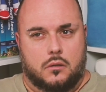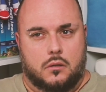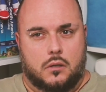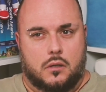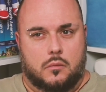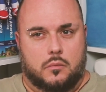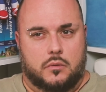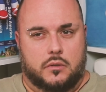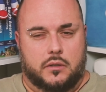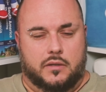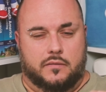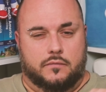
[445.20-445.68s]
I
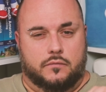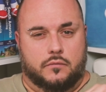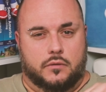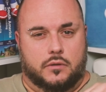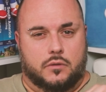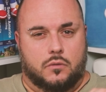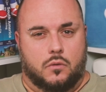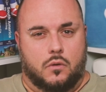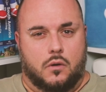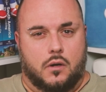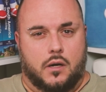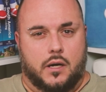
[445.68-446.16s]
believe
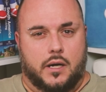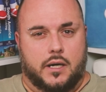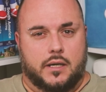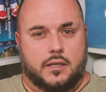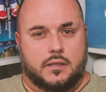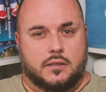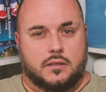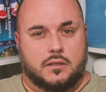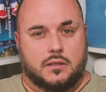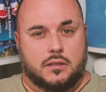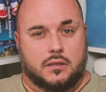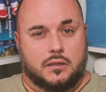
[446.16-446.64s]

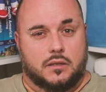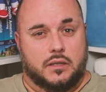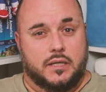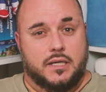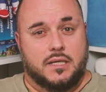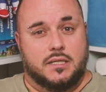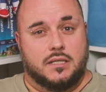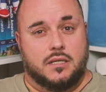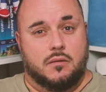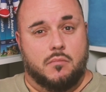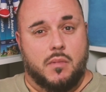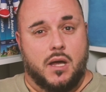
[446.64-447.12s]
requires the
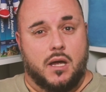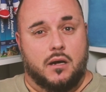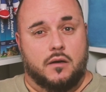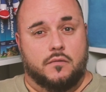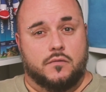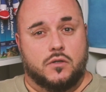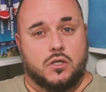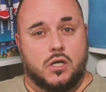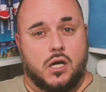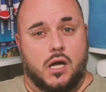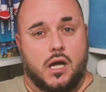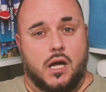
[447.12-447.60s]
least amount
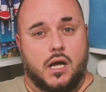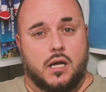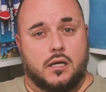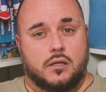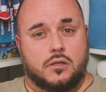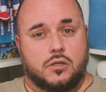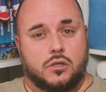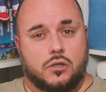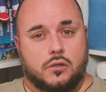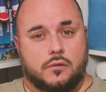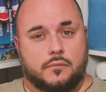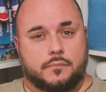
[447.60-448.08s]
of
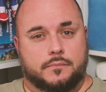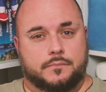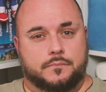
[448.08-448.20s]
charge.